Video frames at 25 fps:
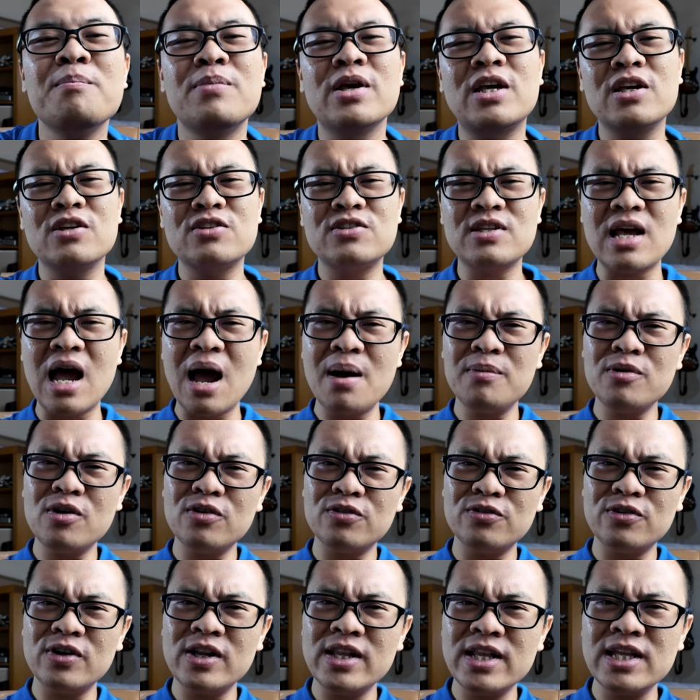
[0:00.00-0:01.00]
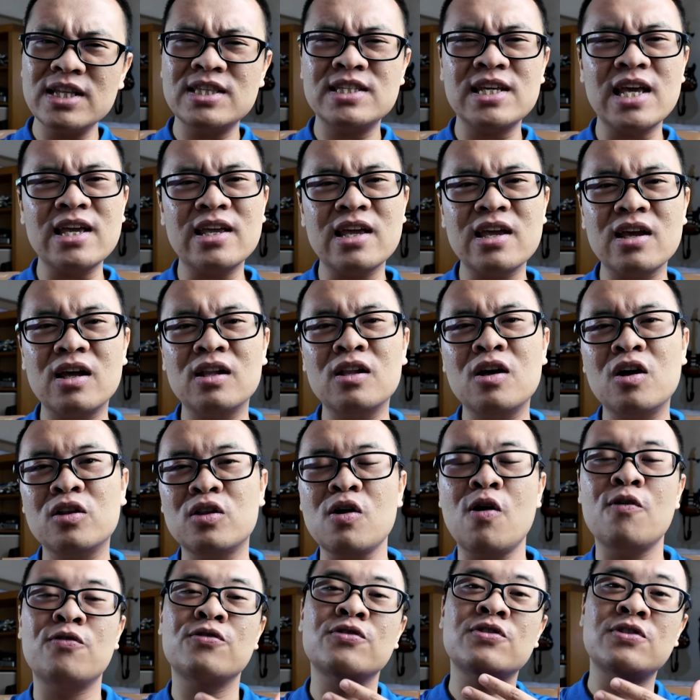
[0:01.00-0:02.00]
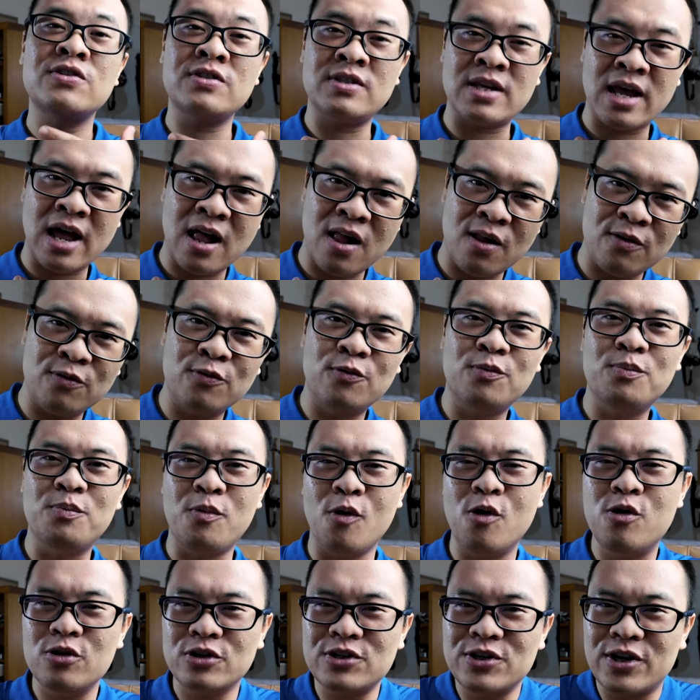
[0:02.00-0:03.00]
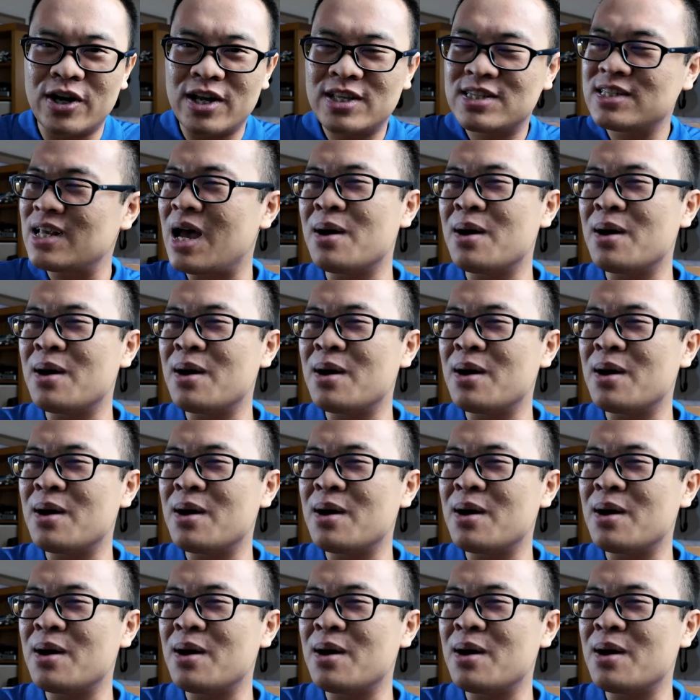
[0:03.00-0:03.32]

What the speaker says: because I'm not really taking a lot of self-portraits.